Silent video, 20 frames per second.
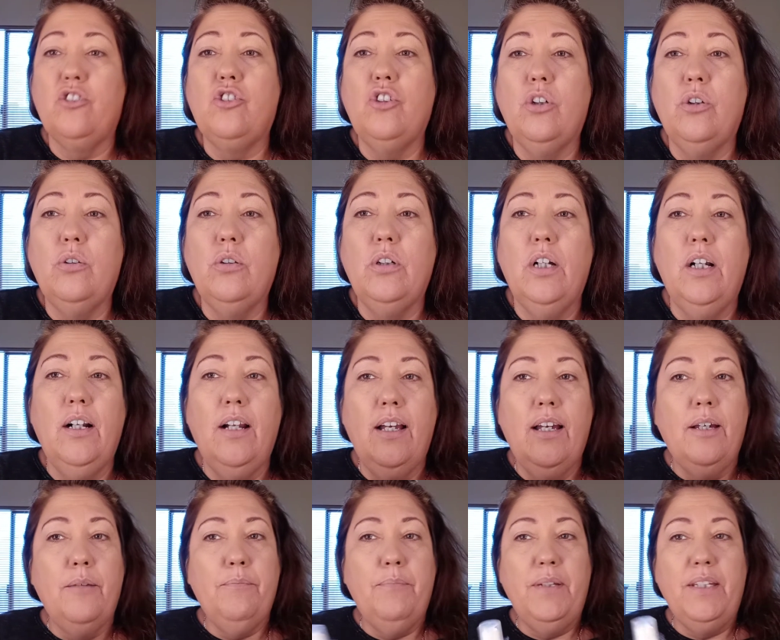So,
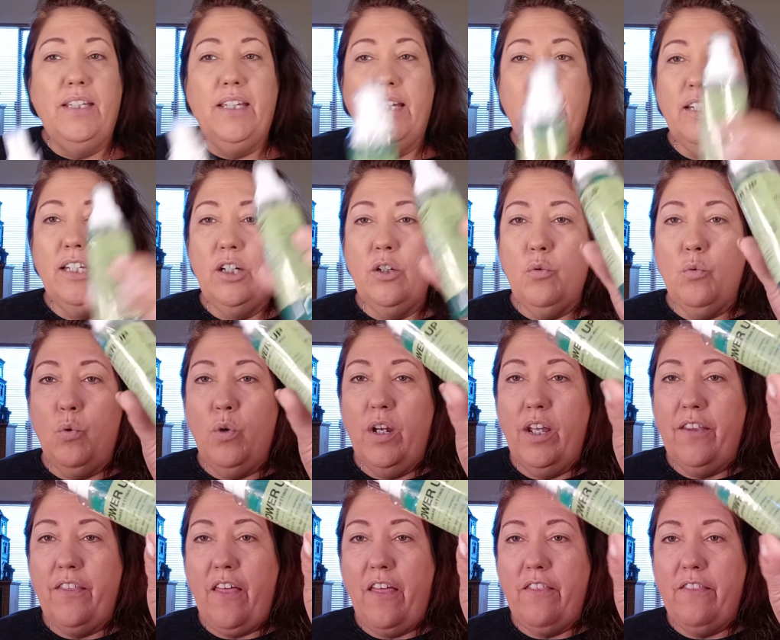beginning
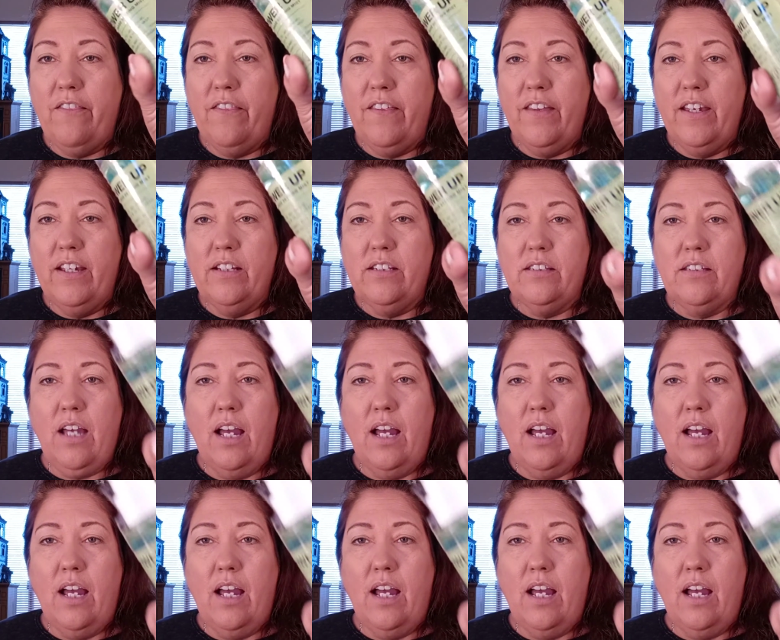with this,